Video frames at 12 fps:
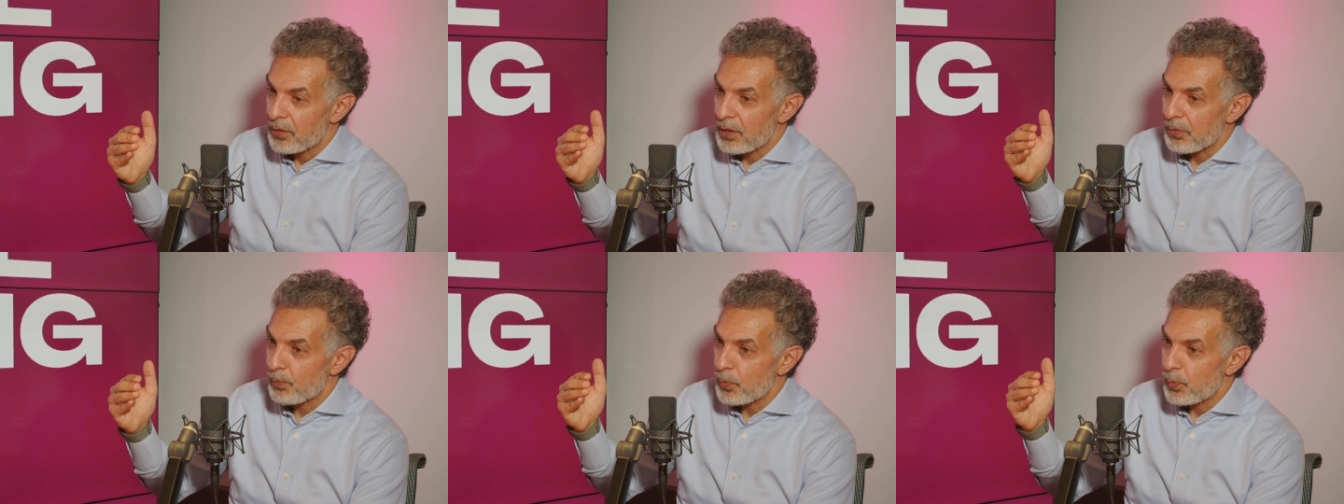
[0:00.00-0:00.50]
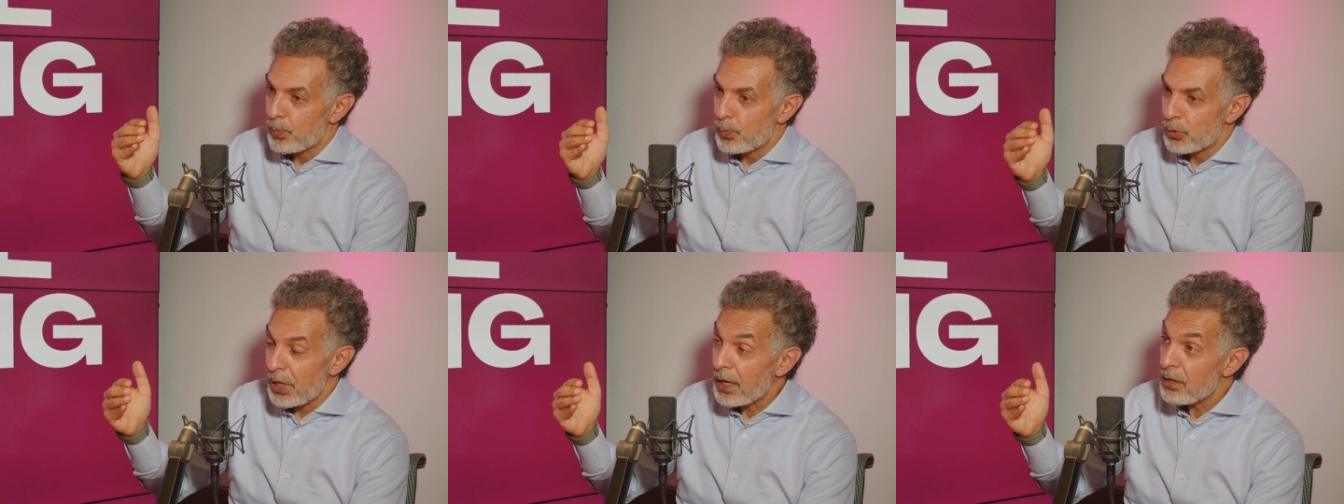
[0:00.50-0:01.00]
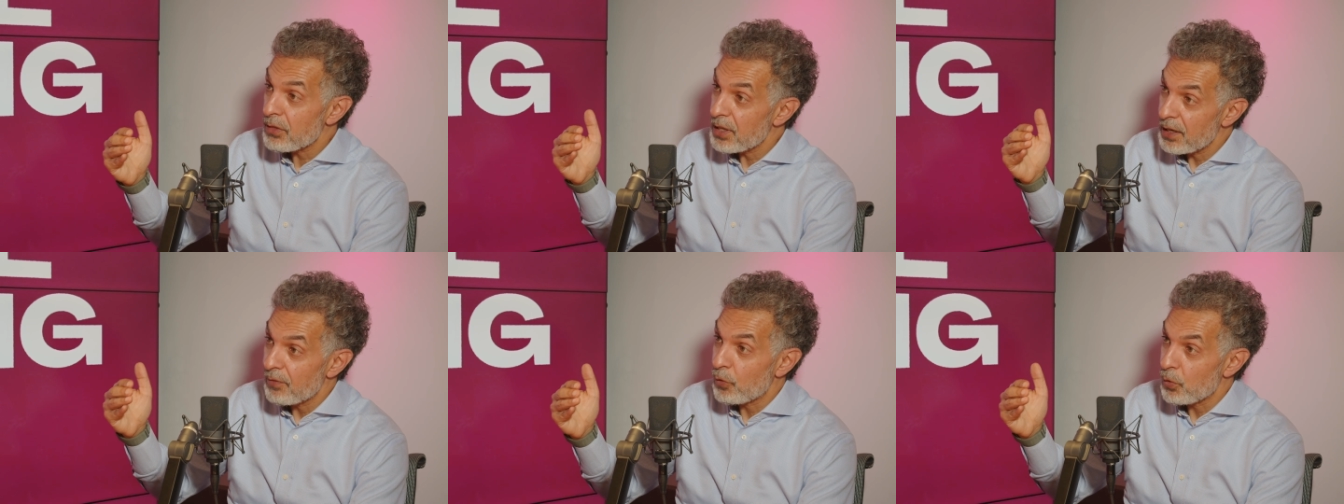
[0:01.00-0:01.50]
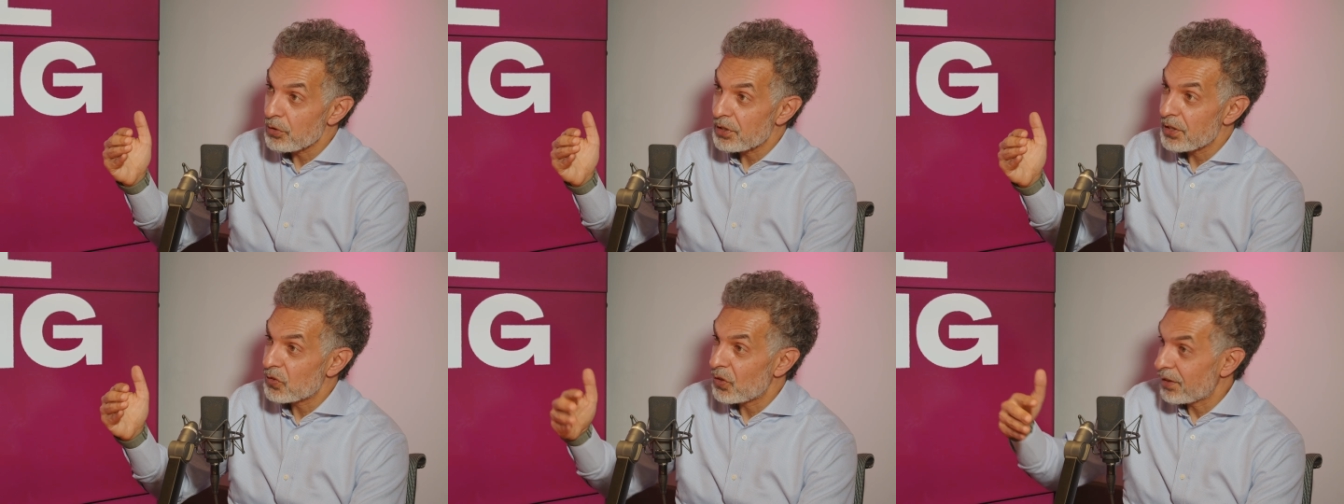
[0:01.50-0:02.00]
The second thing, of
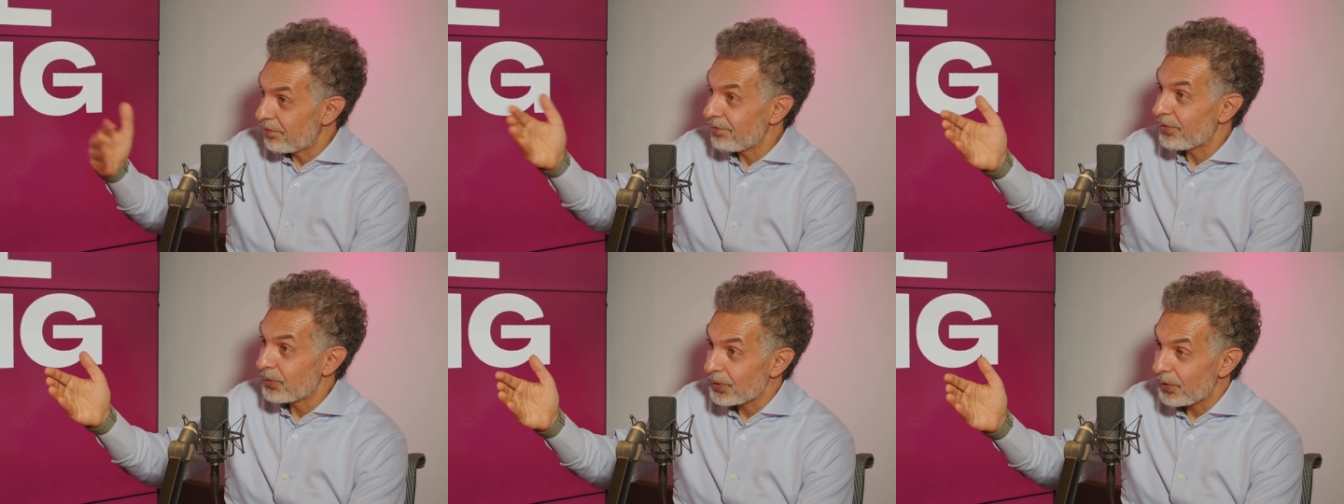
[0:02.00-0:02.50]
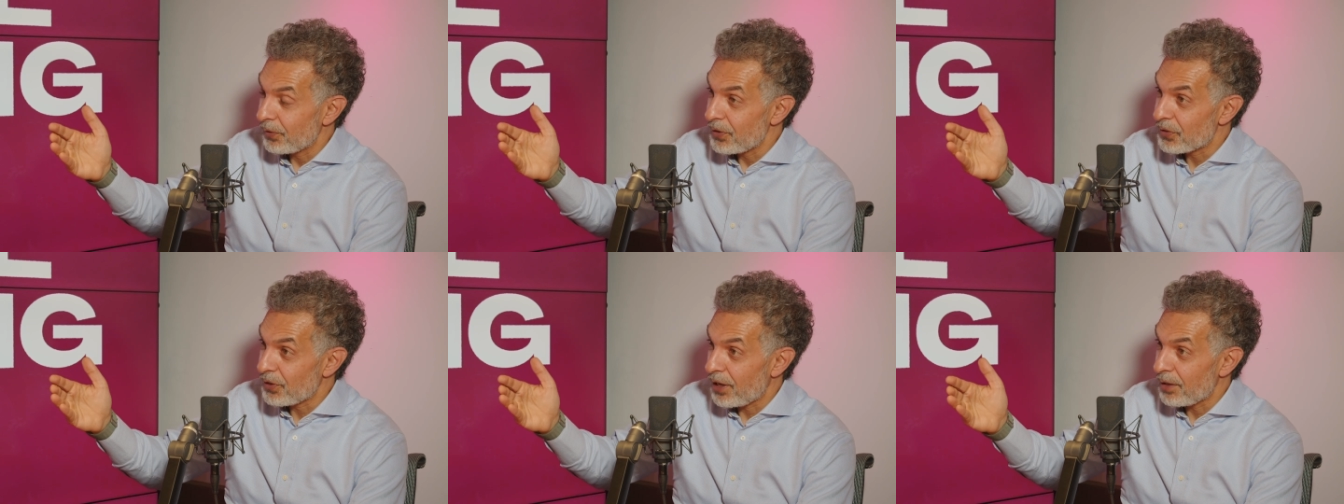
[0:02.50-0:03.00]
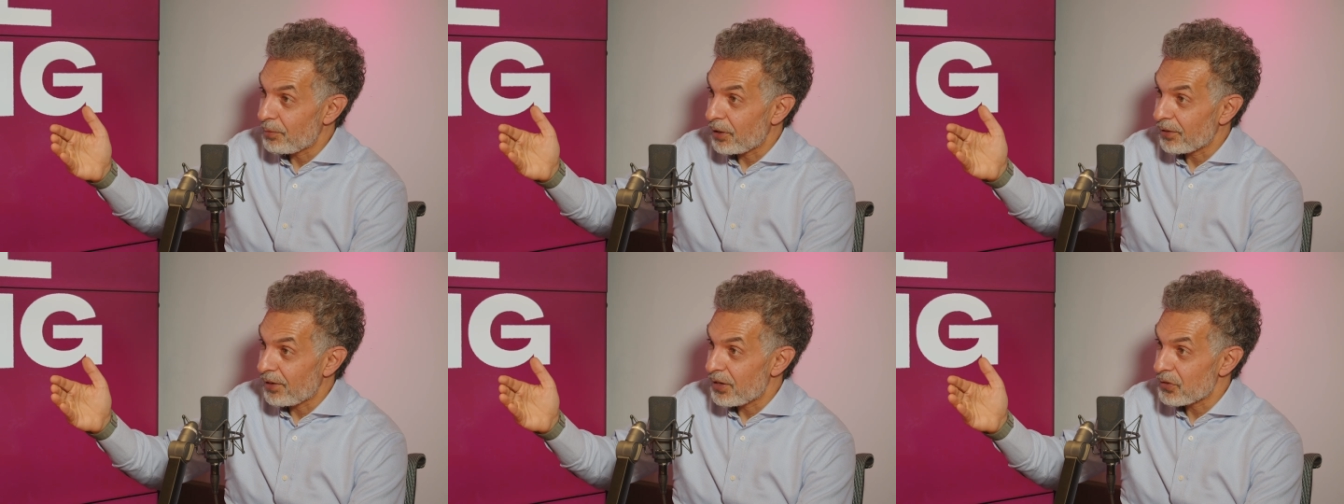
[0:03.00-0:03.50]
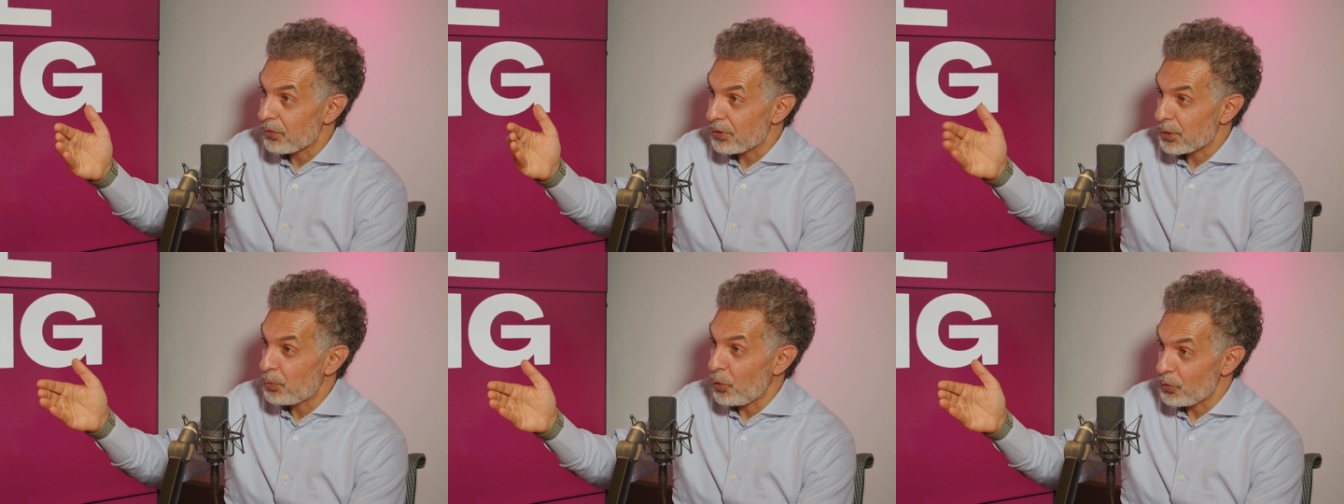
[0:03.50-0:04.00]
course, is that all these Taliban guys are
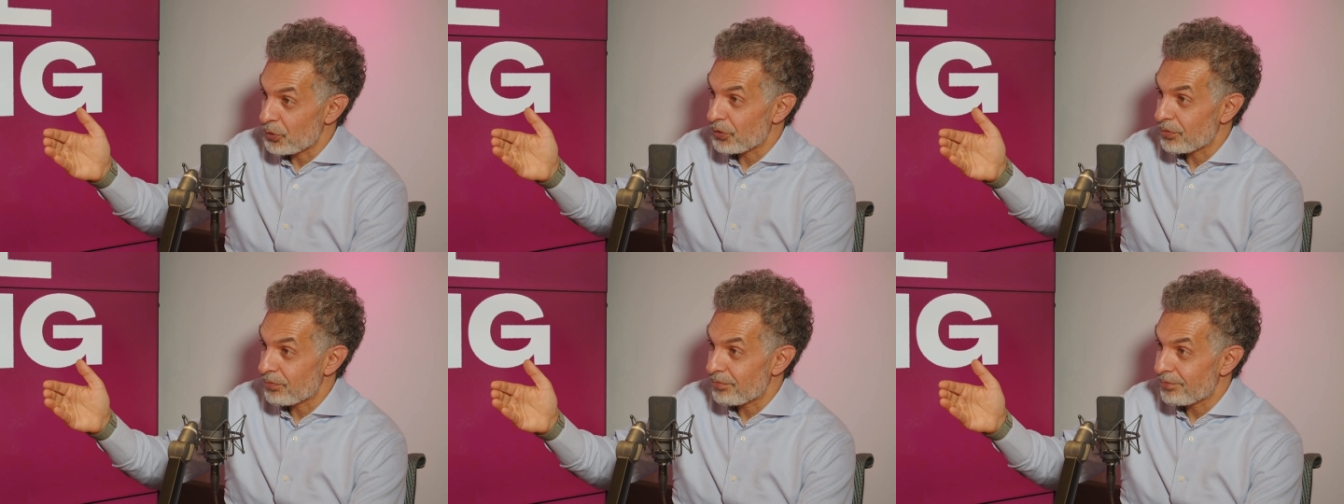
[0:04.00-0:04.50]
exposed